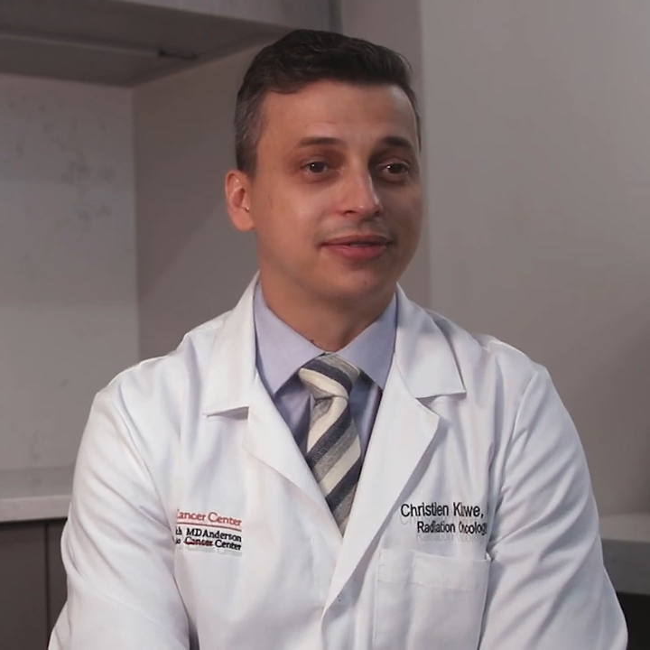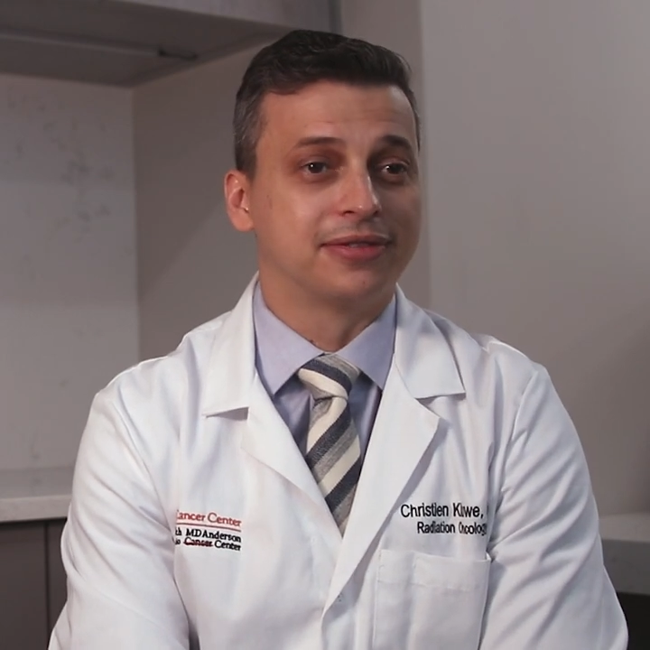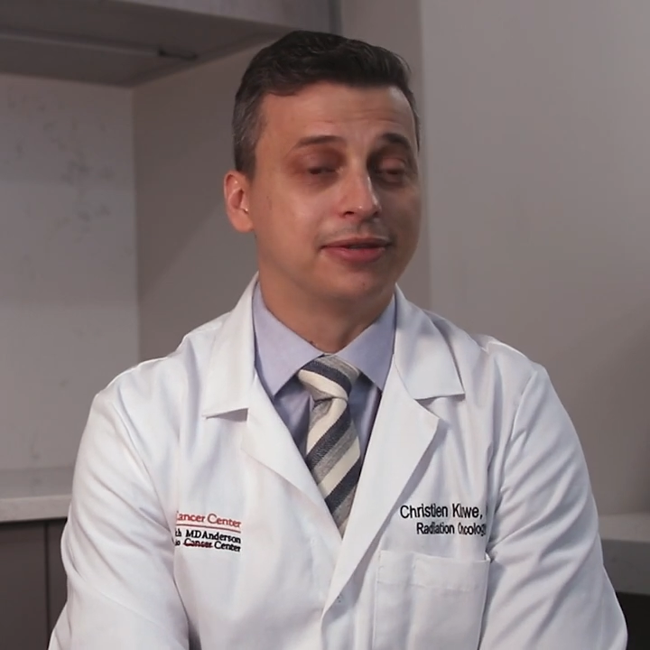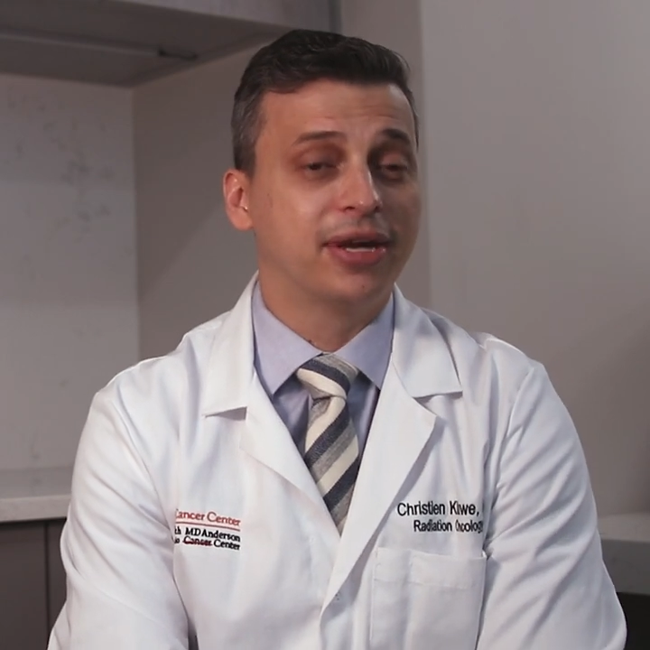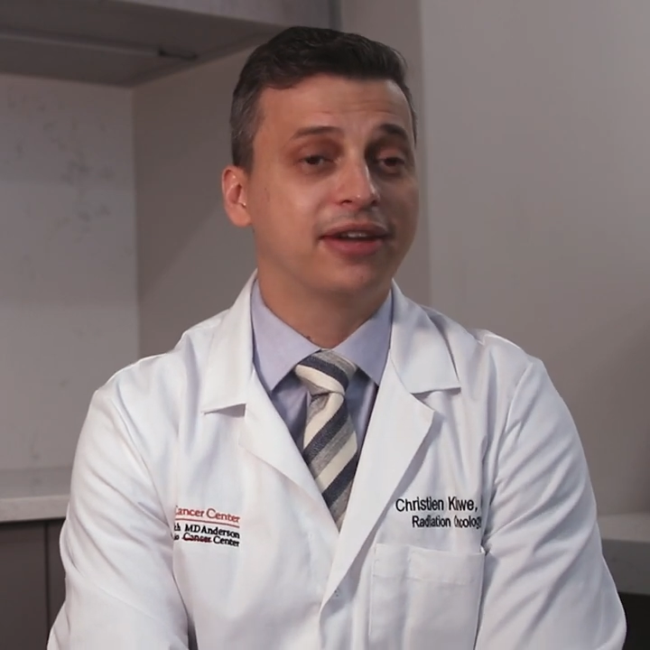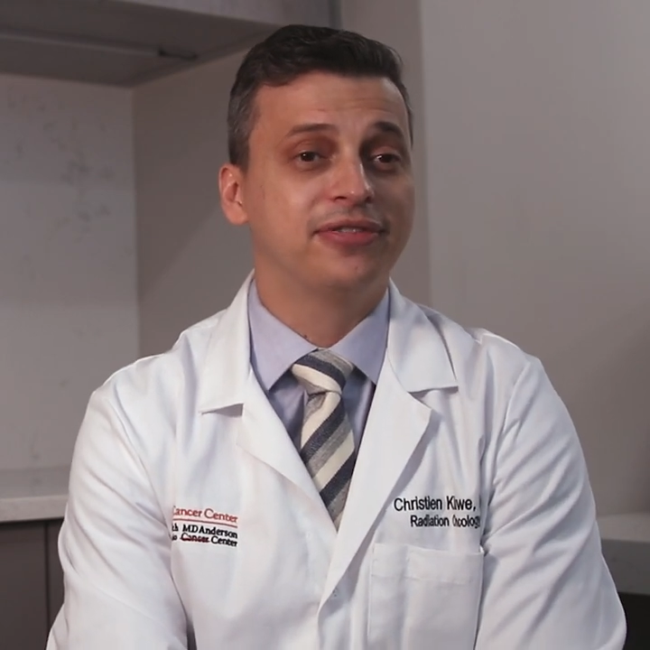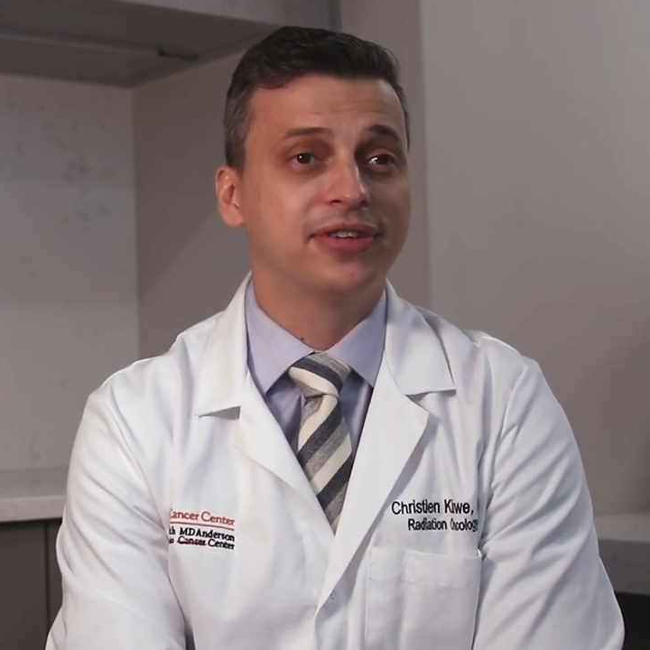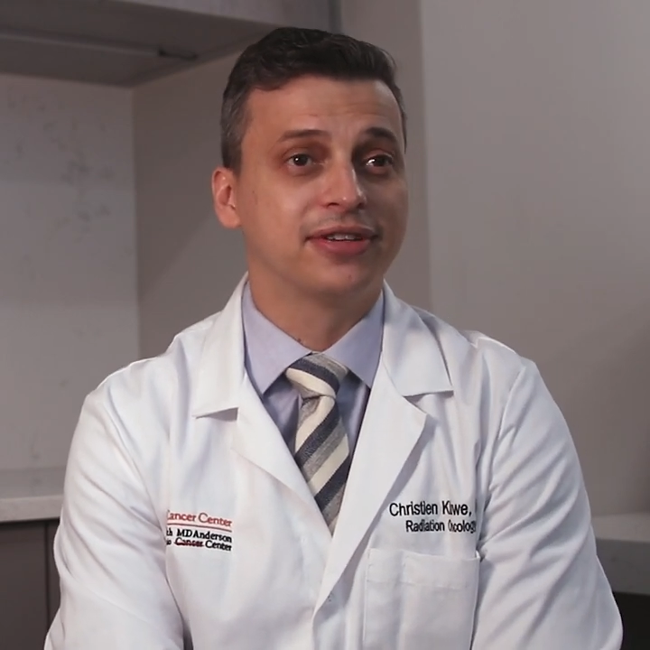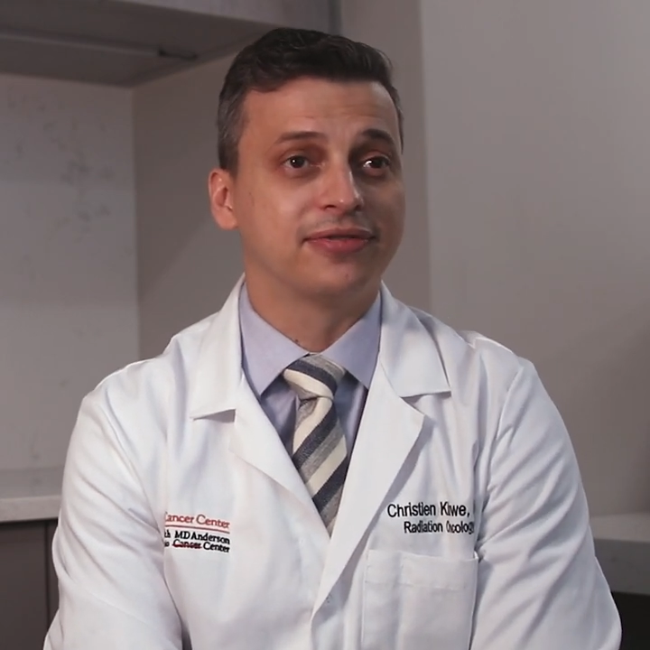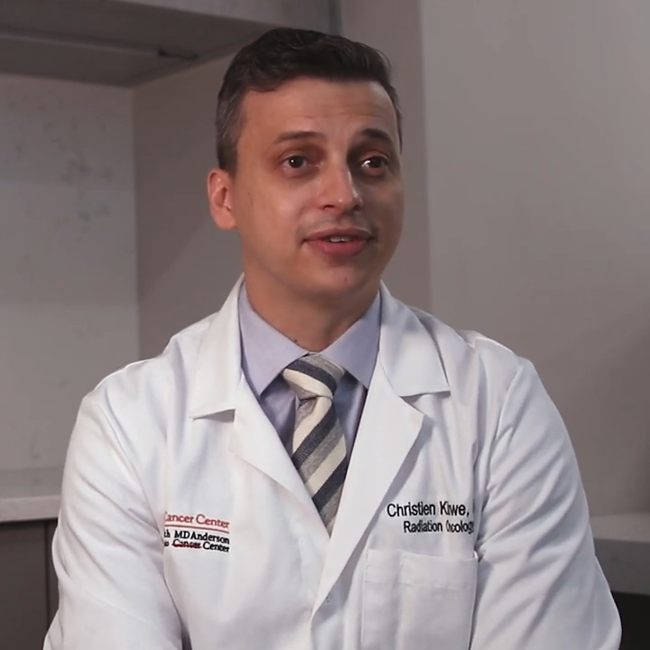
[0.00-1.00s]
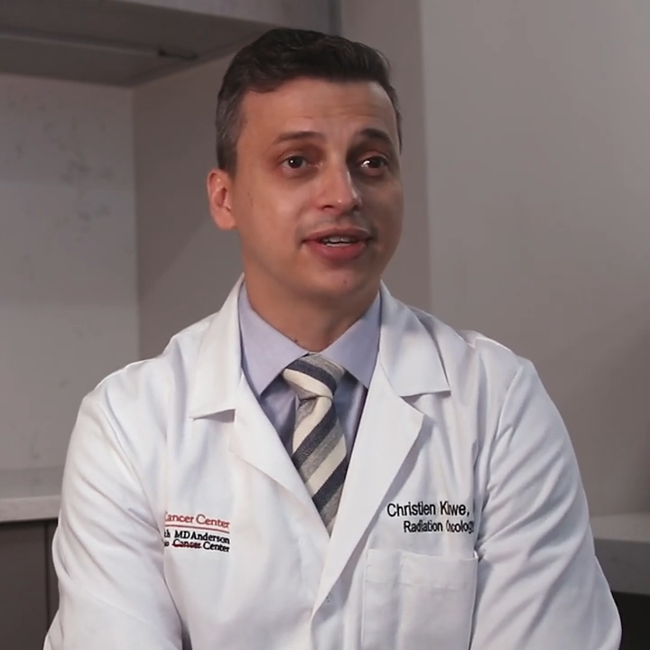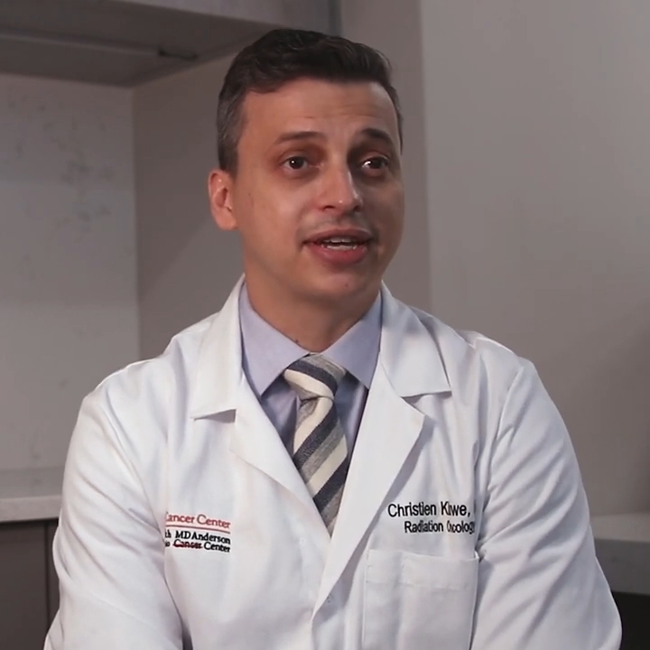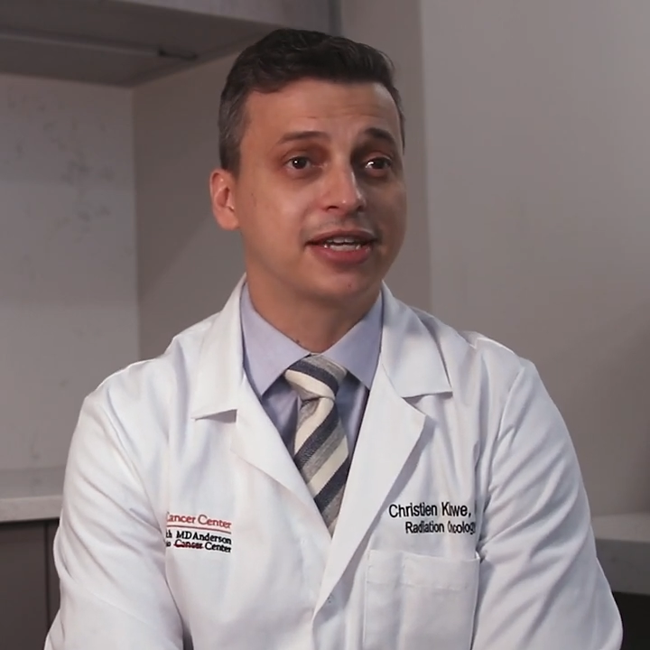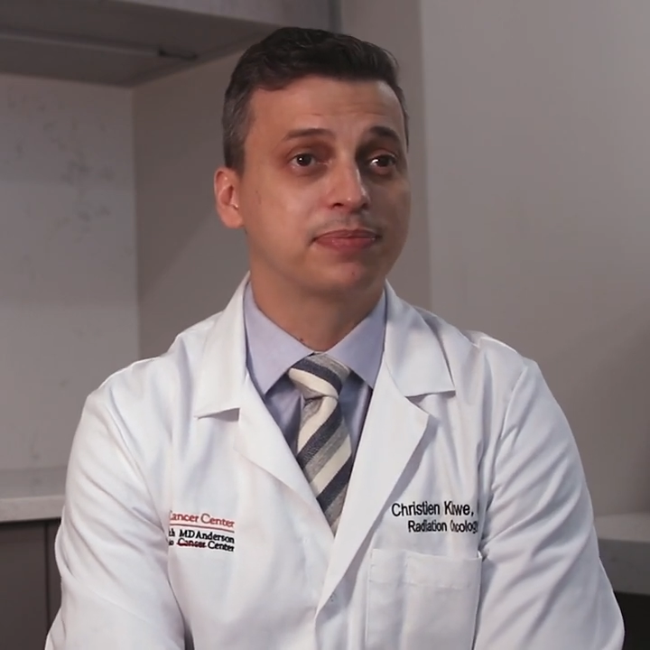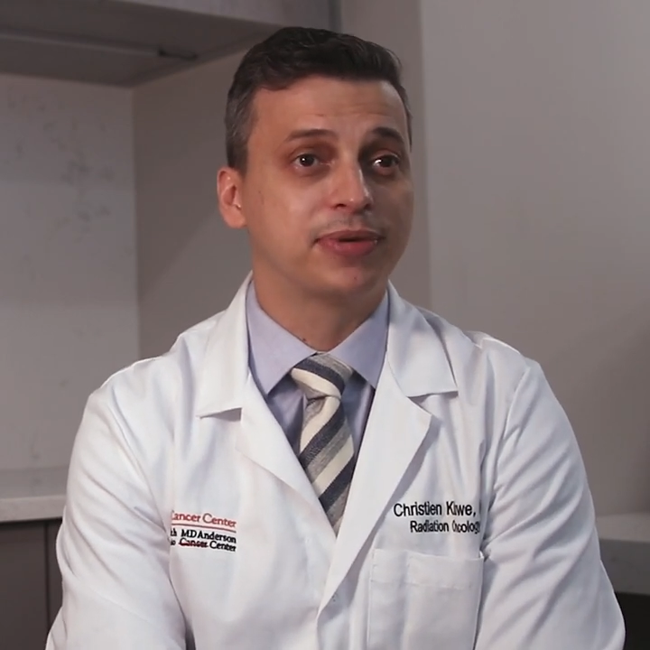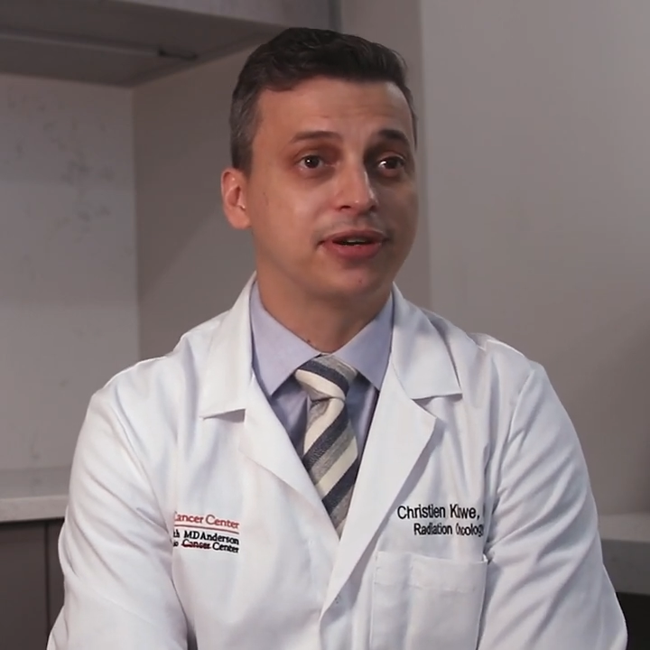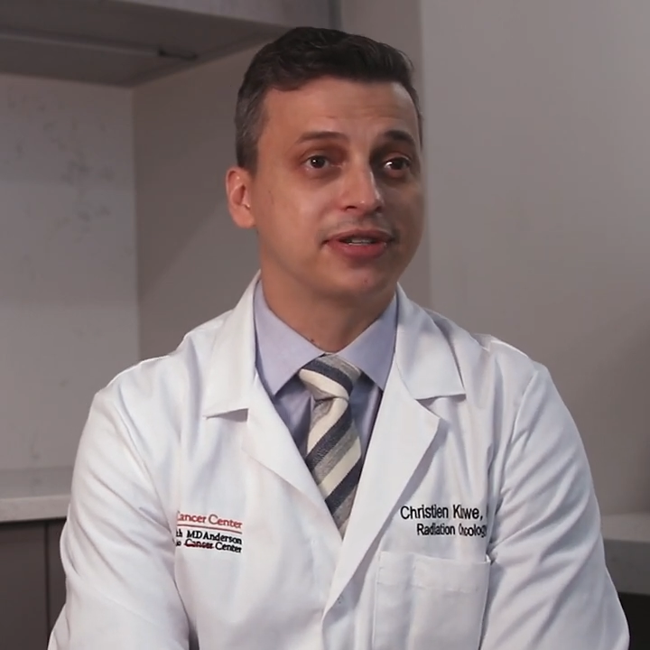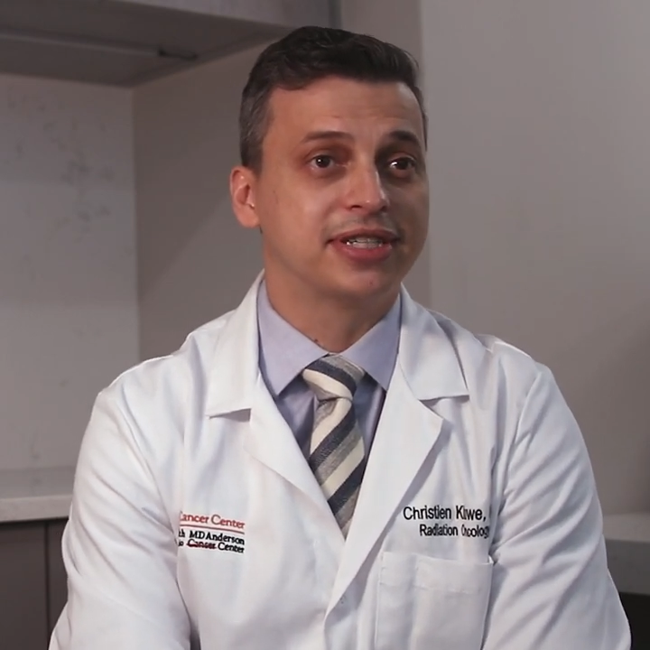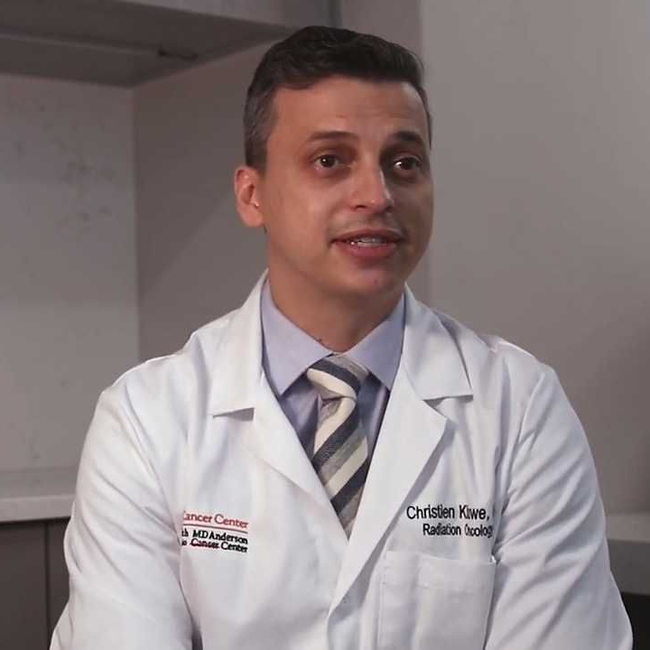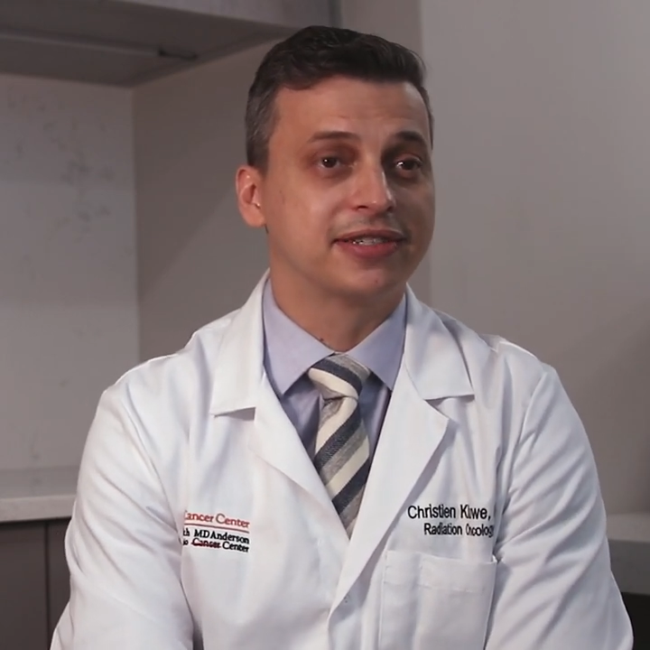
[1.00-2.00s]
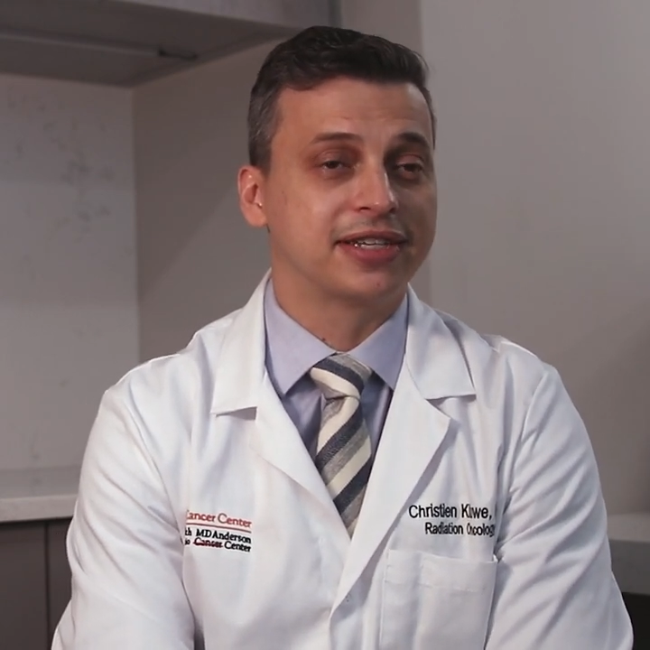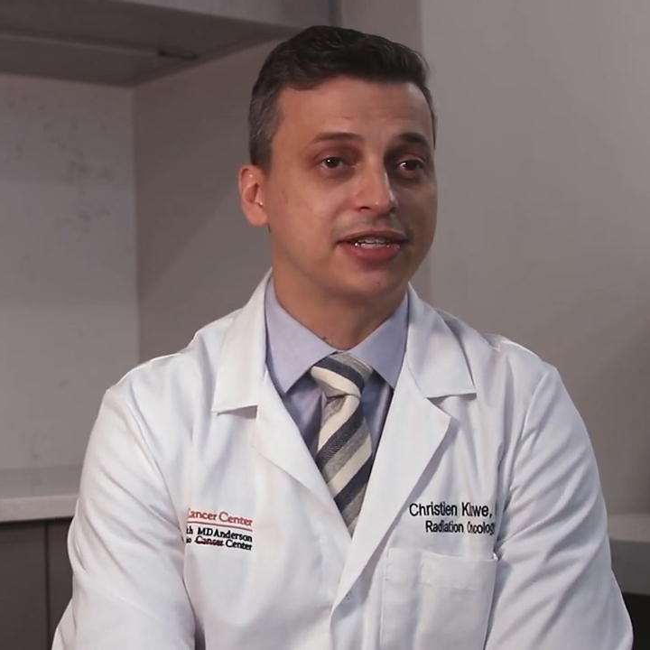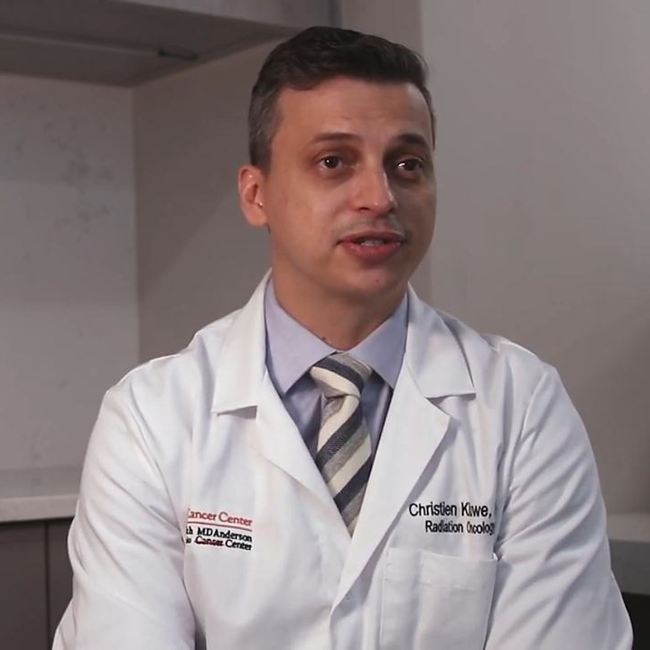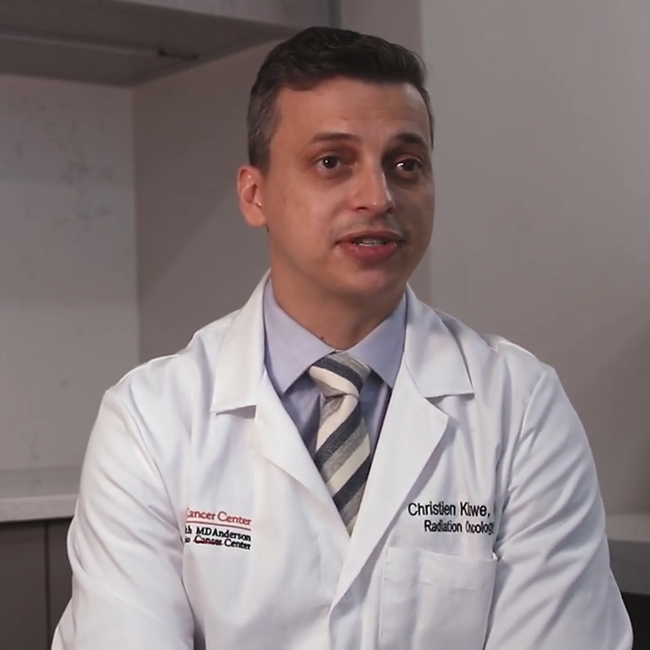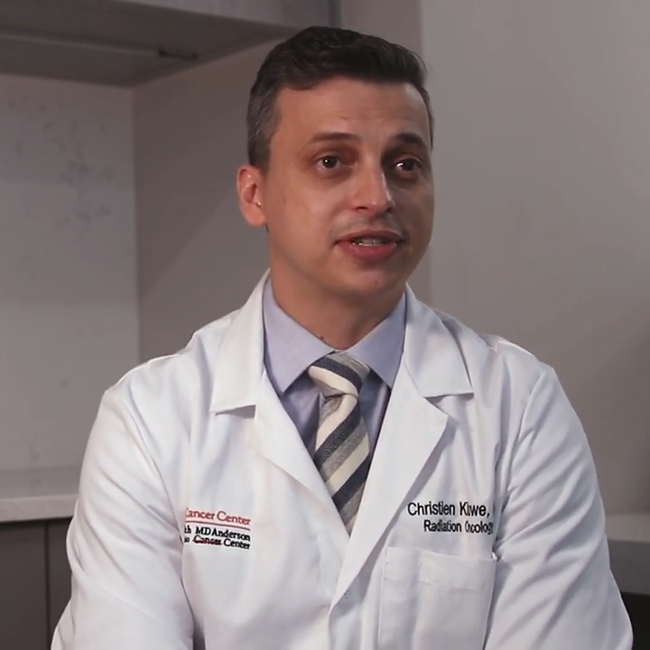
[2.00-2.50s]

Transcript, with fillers: The benefit of SBRT essentially